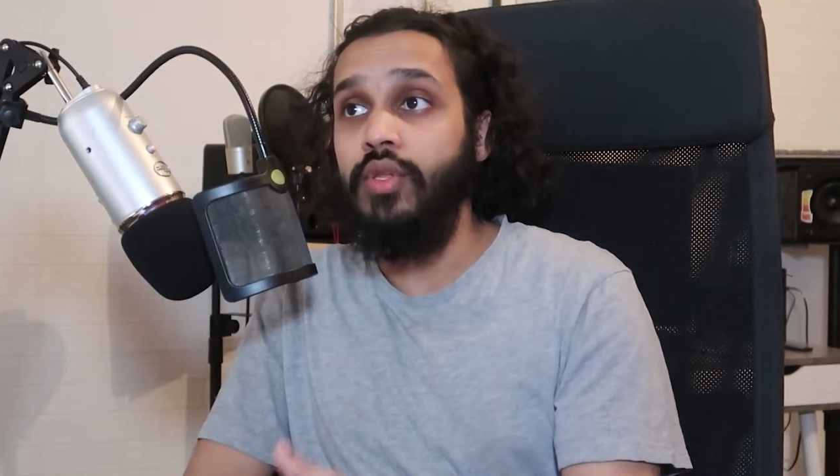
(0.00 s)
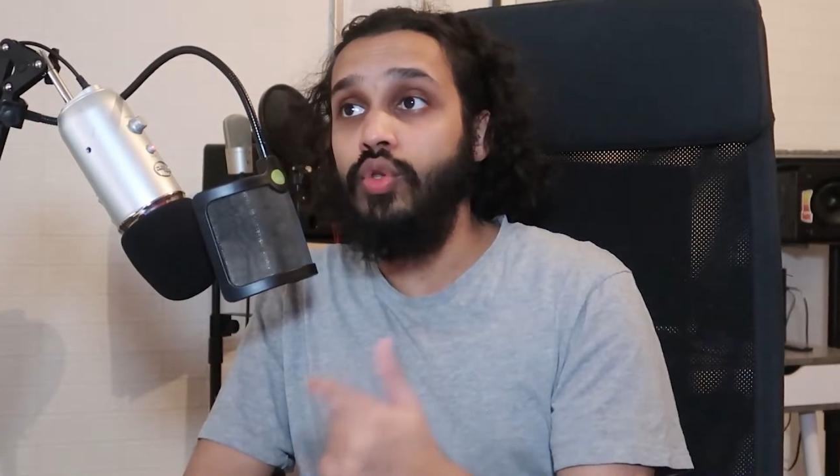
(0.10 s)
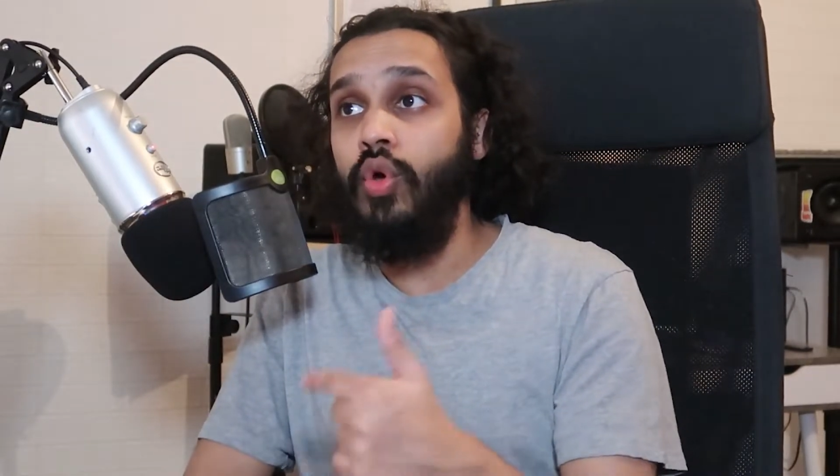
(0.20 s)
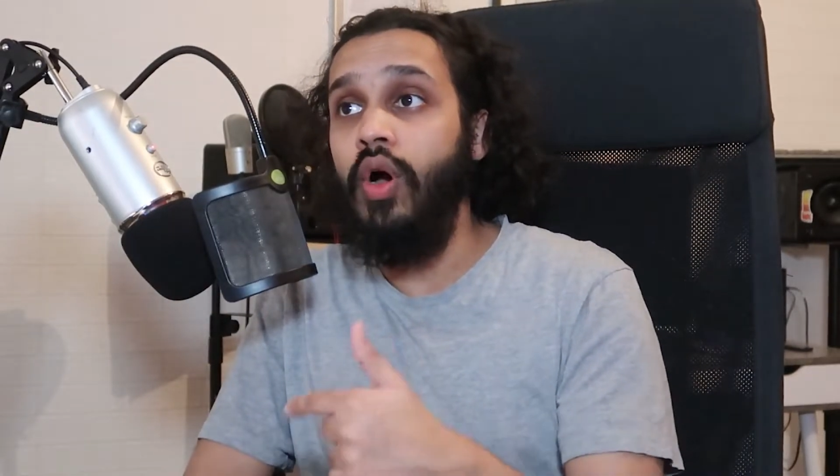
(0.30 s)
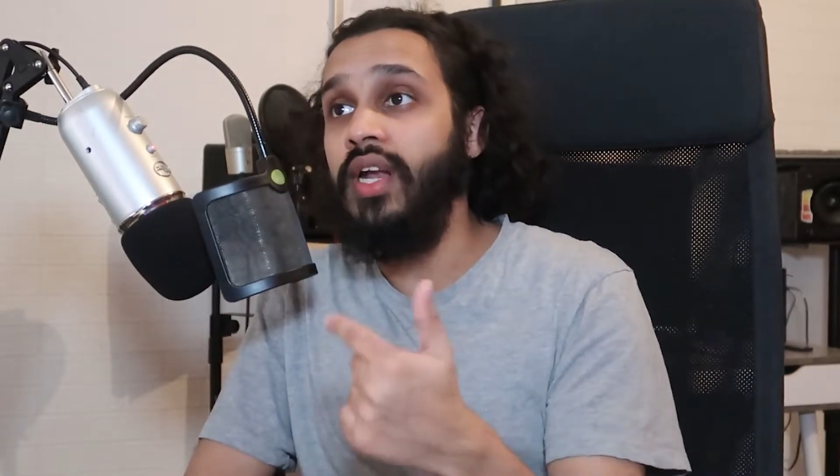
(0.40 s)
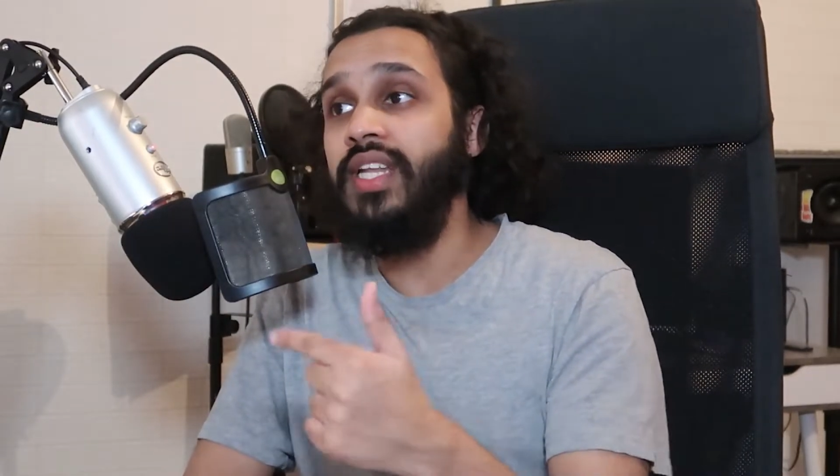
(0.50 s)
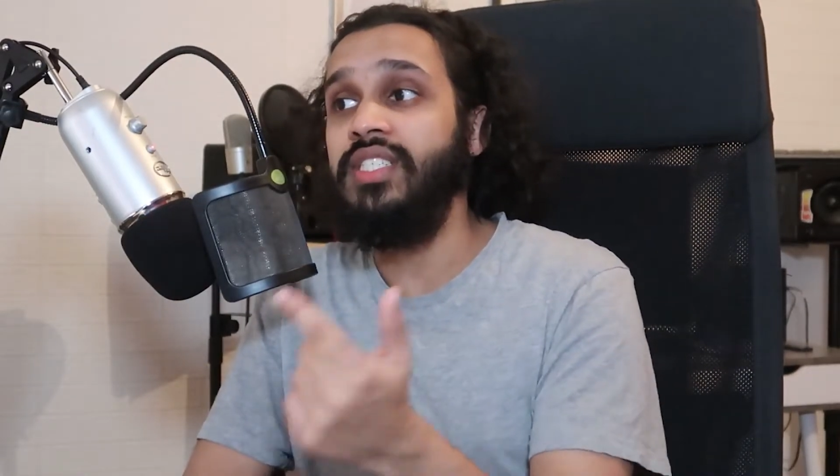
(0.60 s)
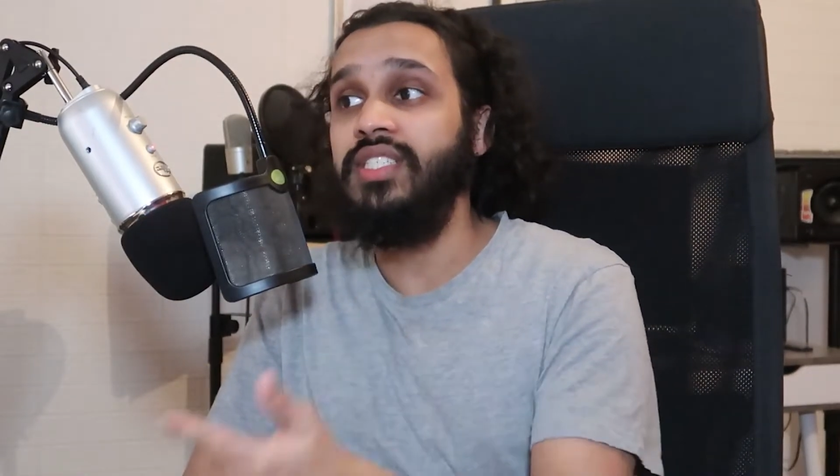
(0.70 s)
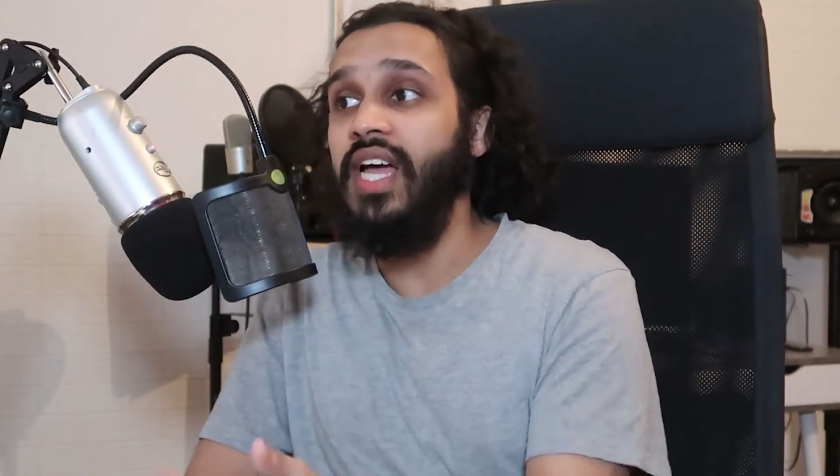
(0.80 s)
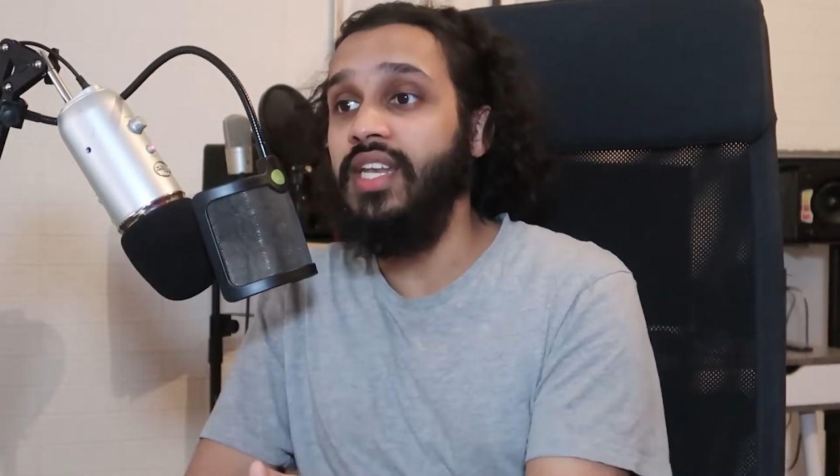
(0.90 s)
not
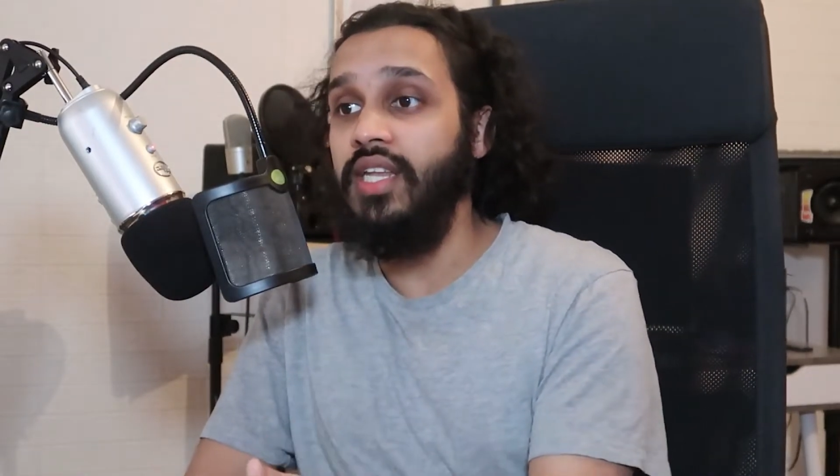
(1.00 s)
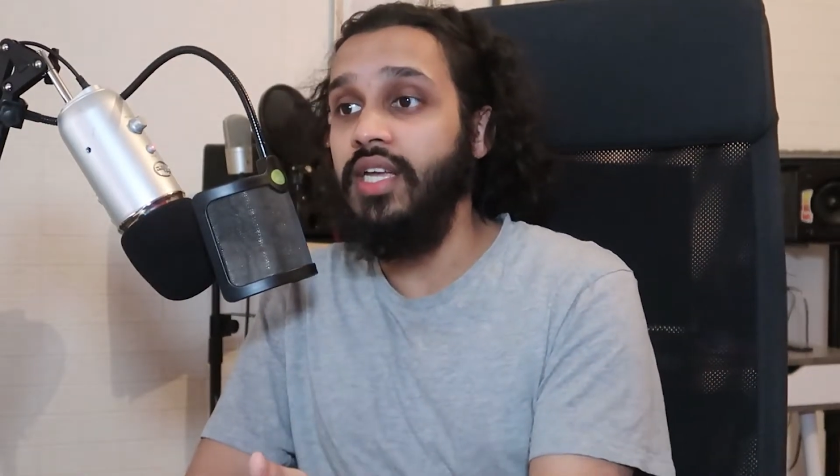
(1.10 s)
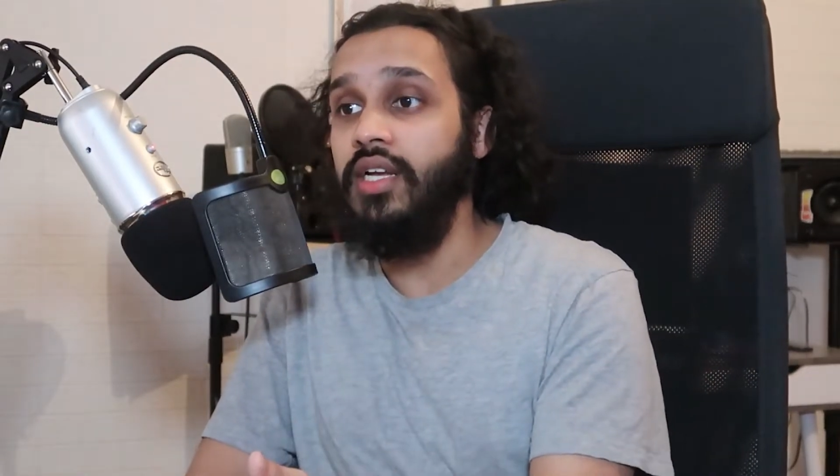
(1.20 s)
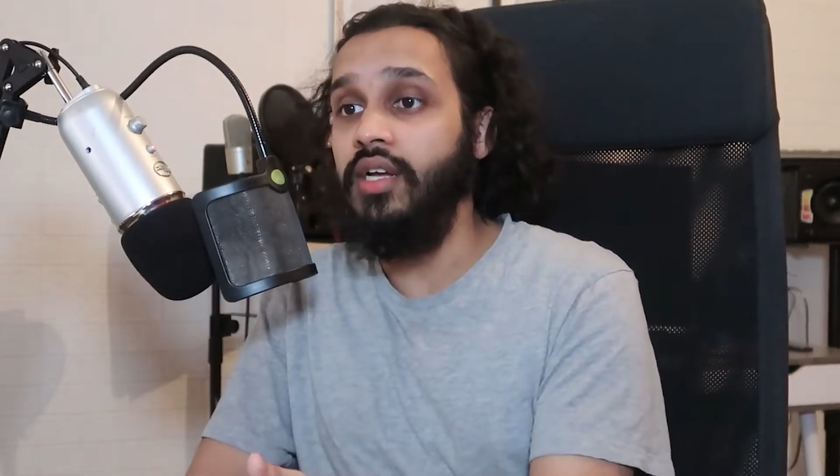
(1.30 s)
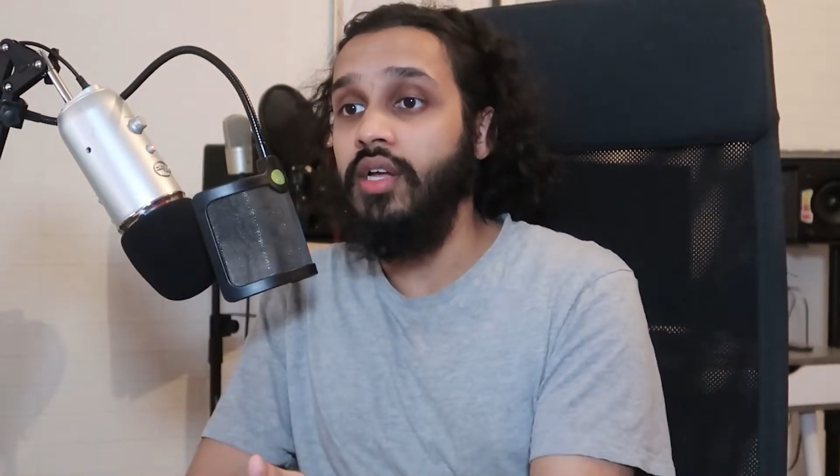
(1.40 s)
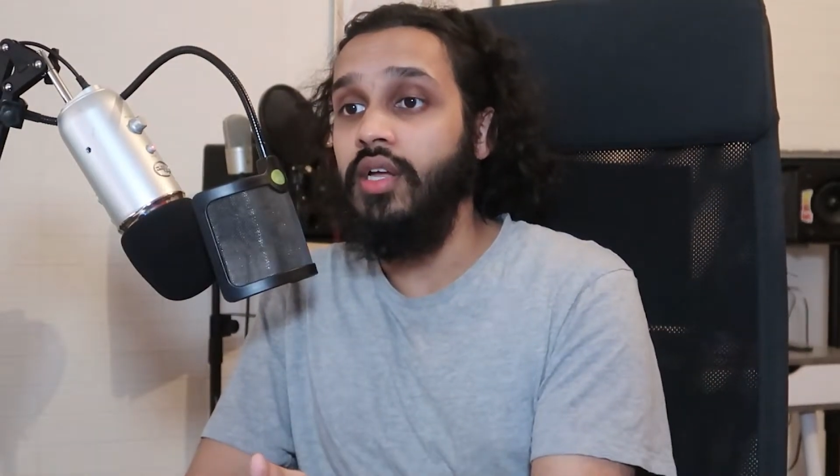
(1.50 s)
understanding